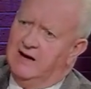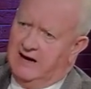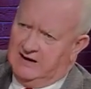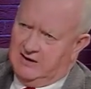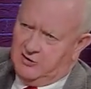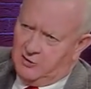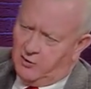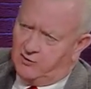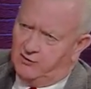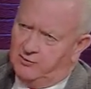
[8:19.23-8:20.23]
and in the
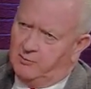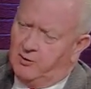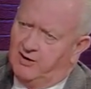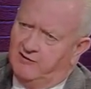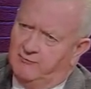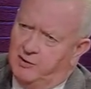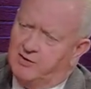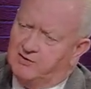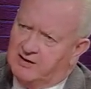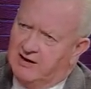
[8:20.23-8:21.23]
northern part of
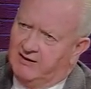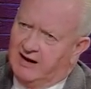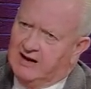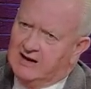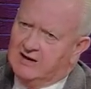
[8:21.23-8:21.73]
Berks County.